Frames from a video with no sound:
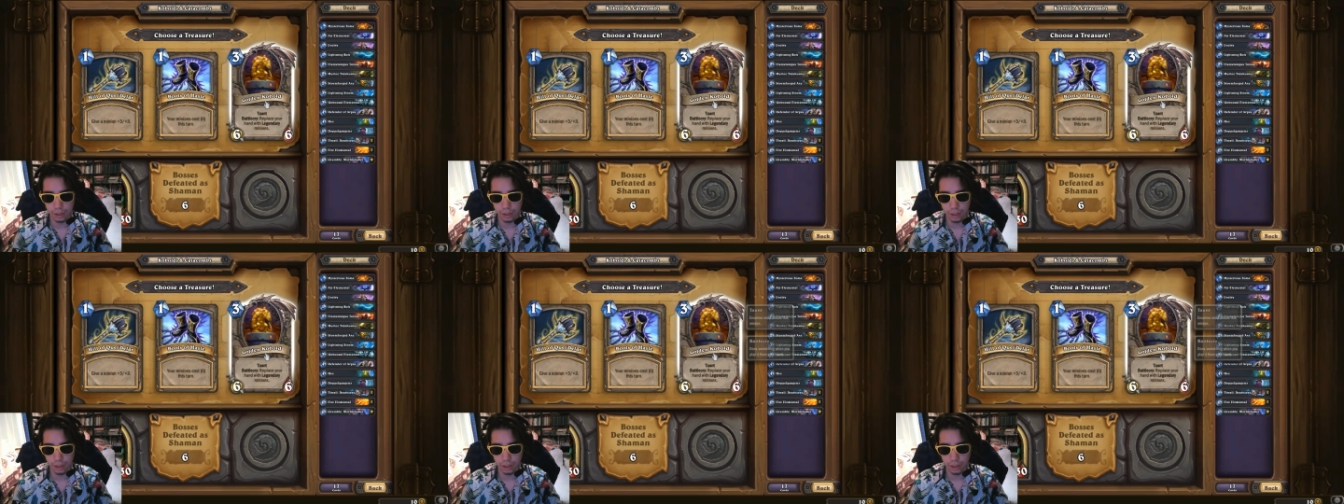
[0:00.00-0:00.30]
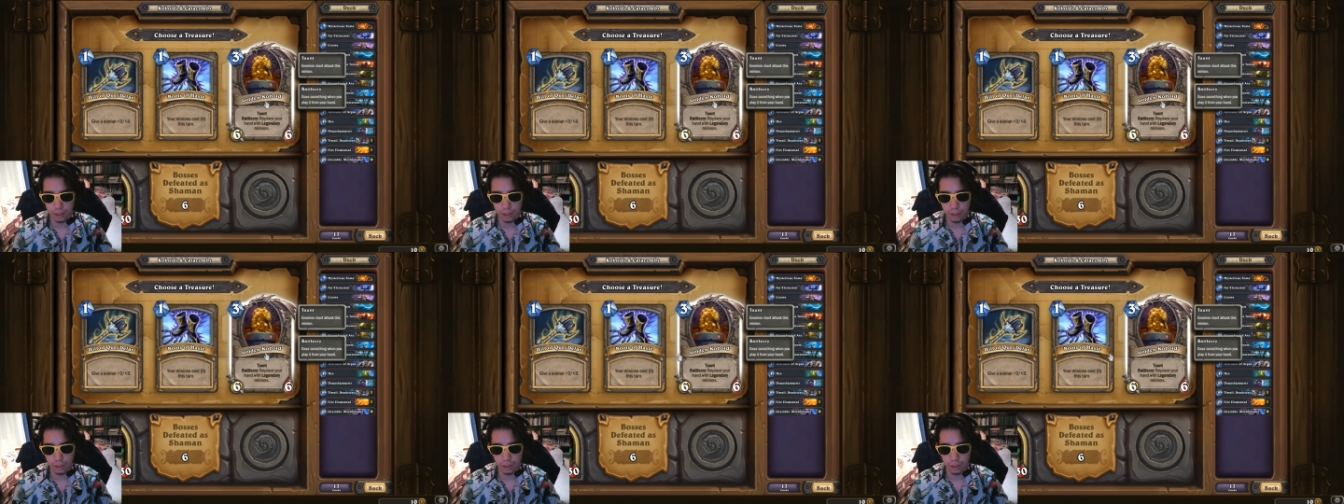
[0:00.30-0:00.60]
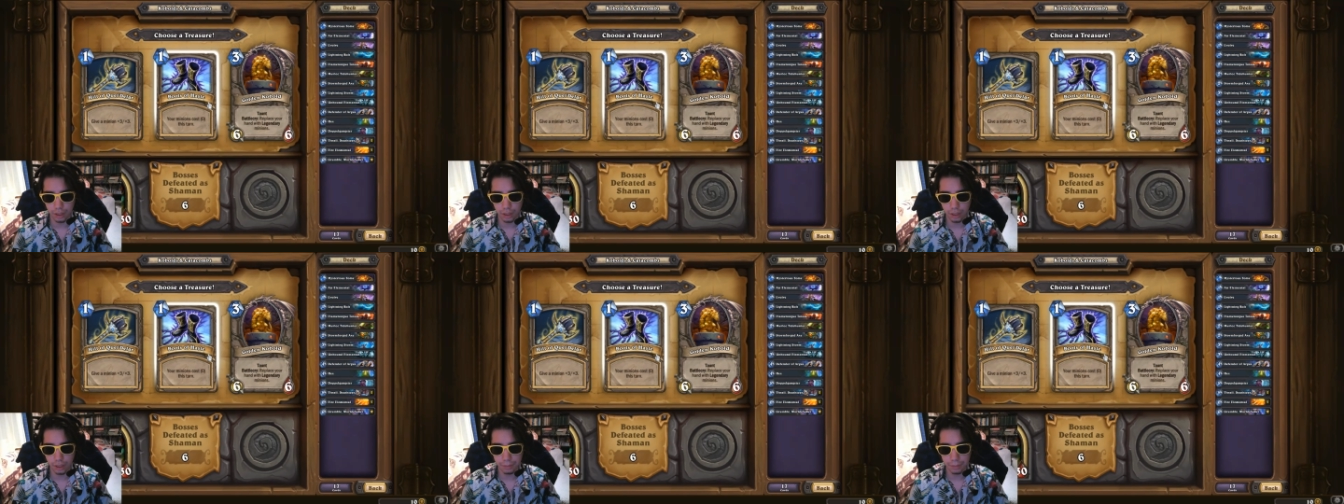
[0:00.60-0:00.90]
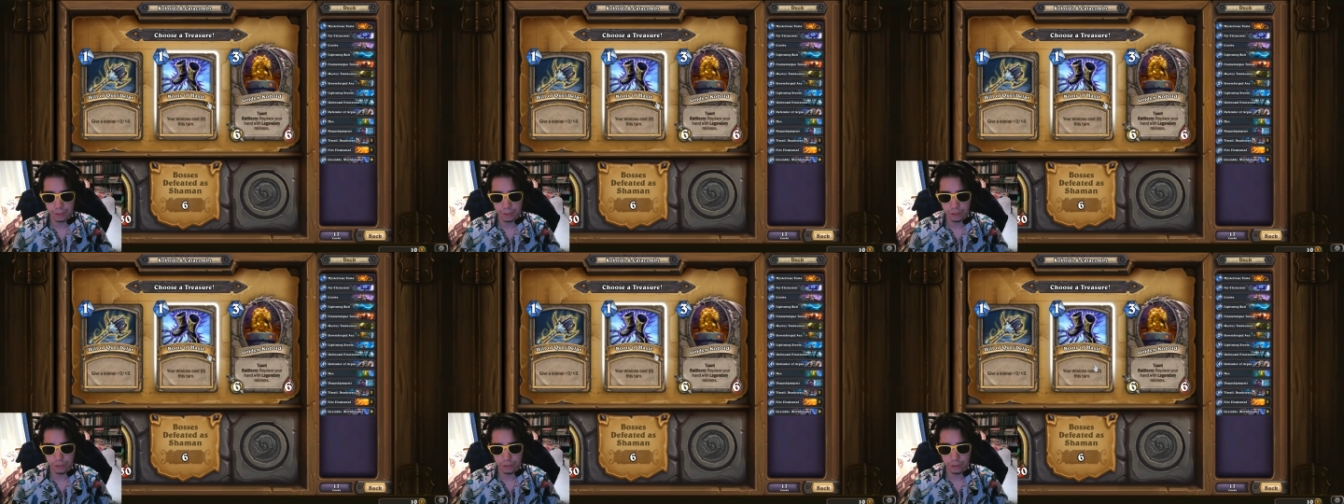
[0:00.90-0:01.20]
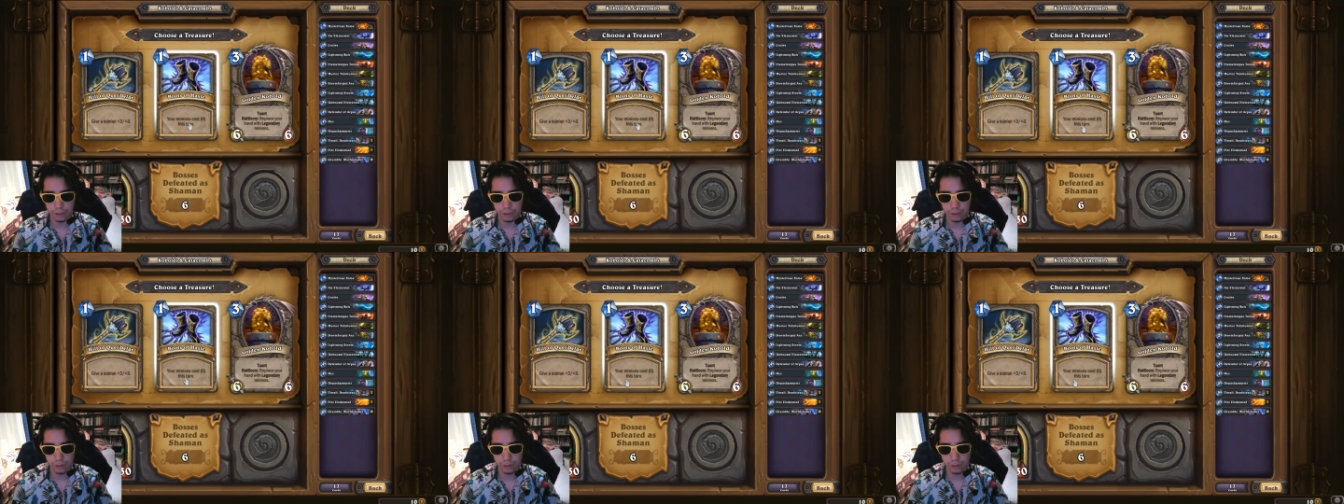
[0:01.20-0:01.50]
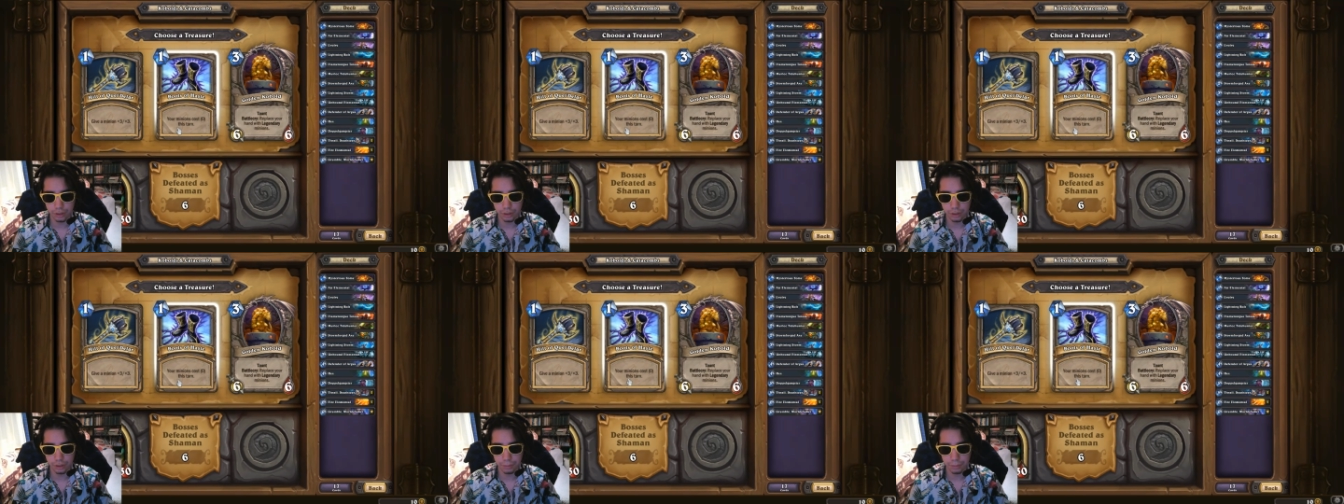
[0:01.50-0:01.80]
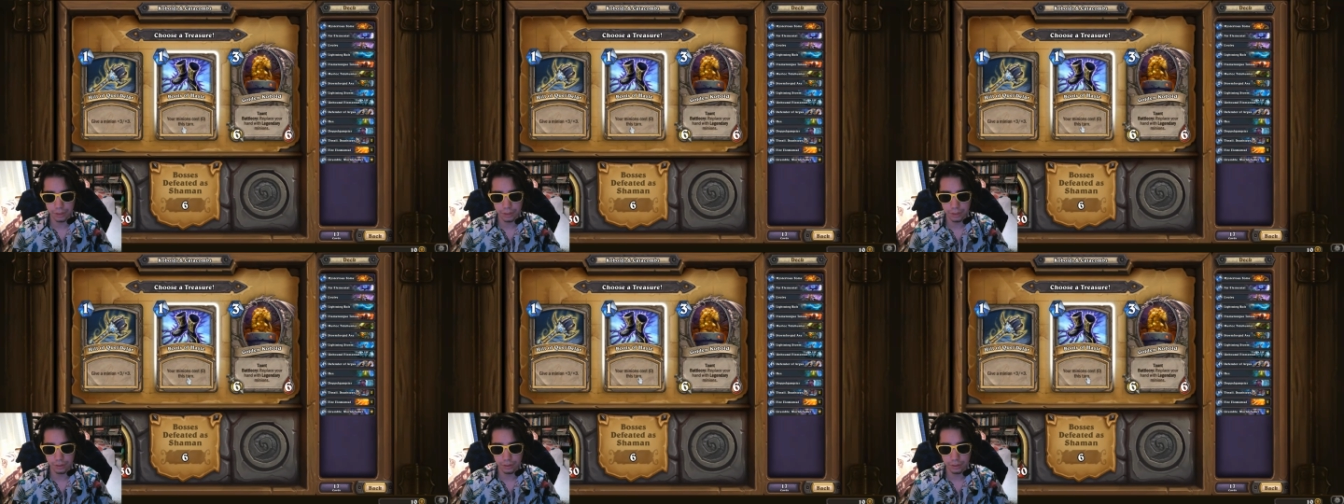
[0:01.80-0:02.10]
Uh, I'm not sure. Your
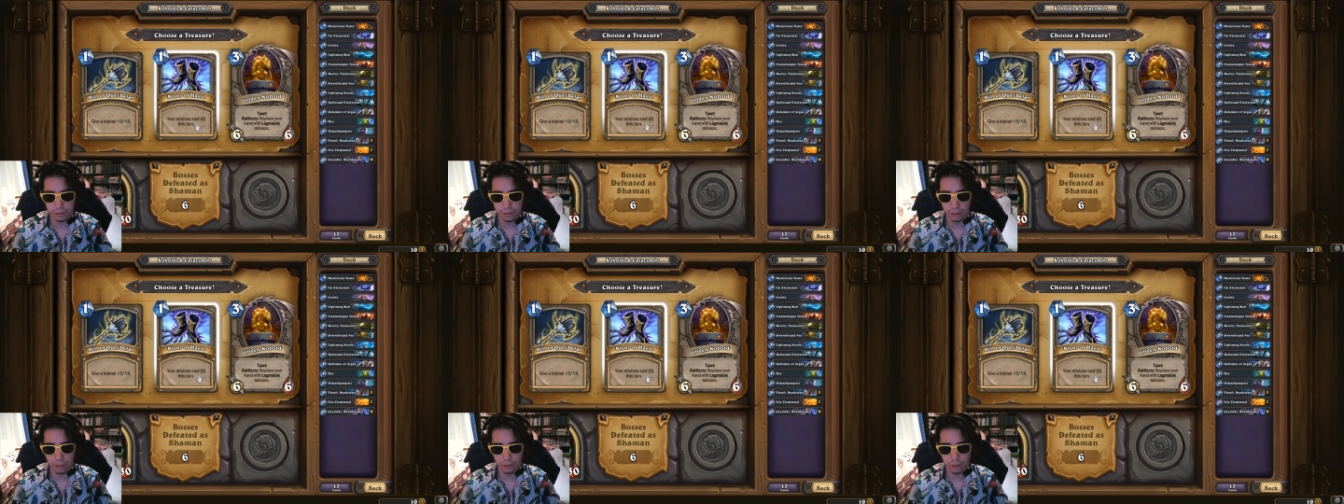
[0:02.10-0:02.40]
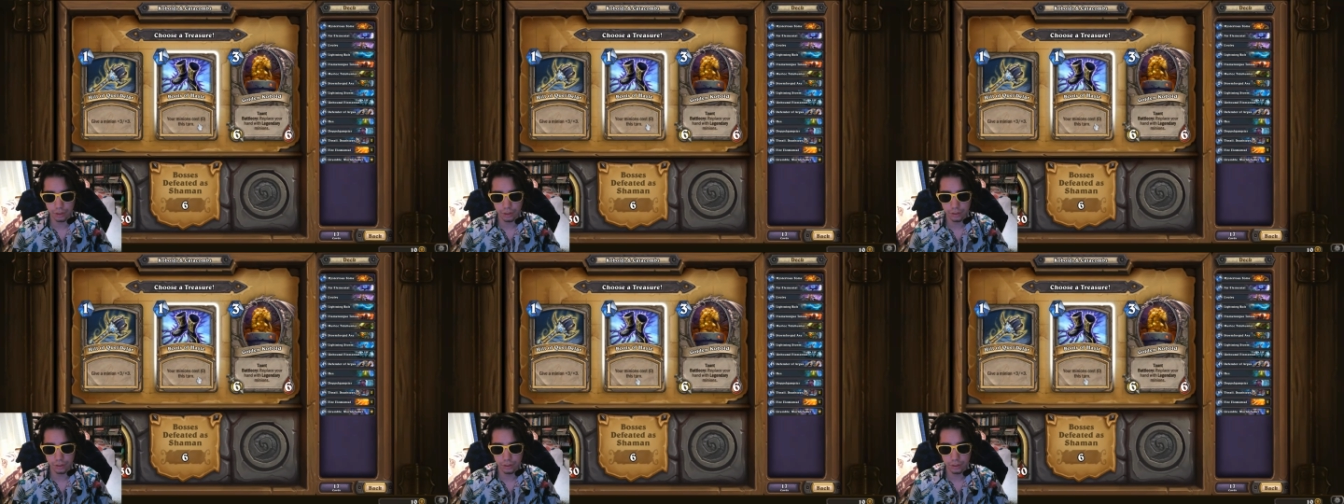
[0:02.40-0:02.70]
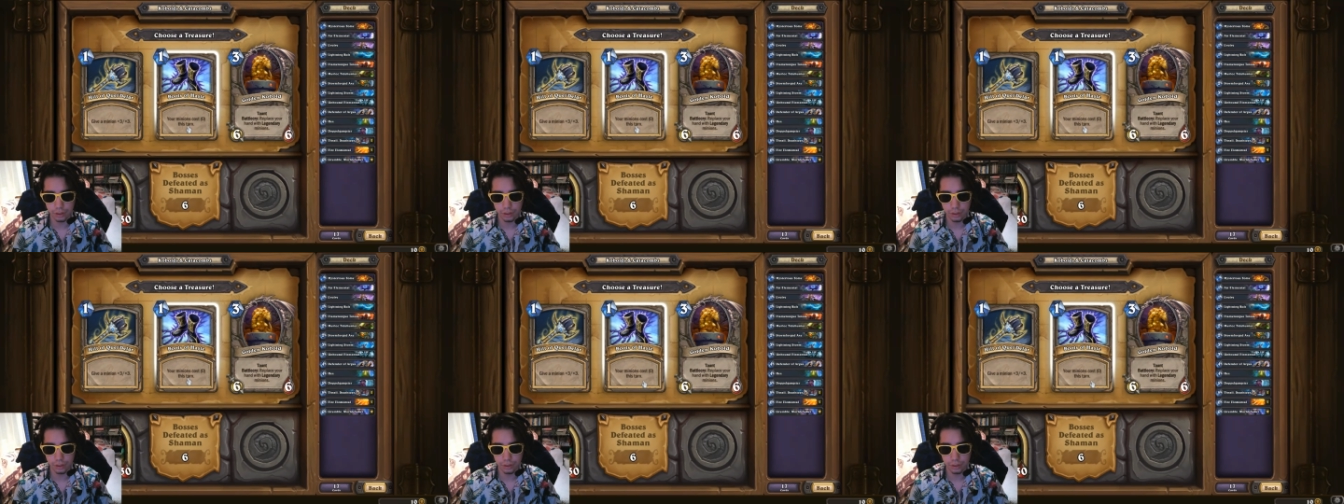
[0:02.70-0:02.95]
minions cost